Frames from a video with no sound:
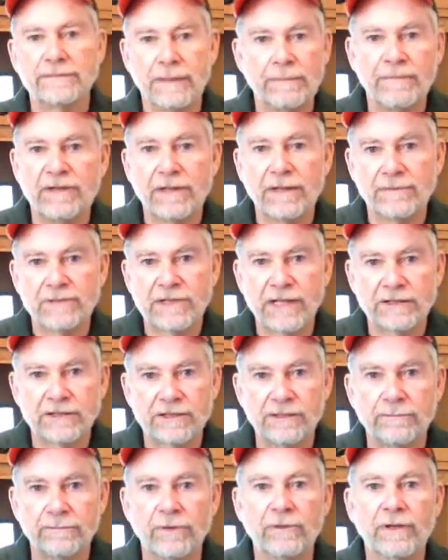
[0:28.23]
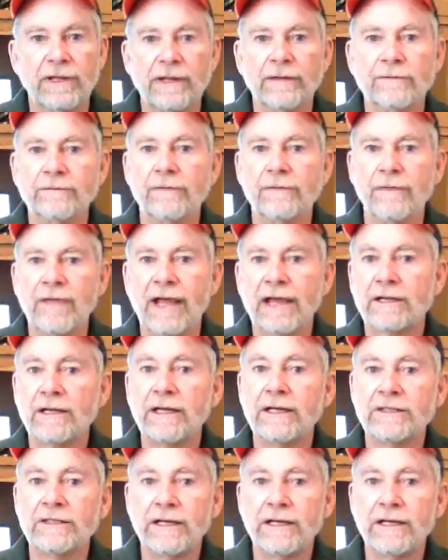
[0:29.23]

It becomes that simple, and that can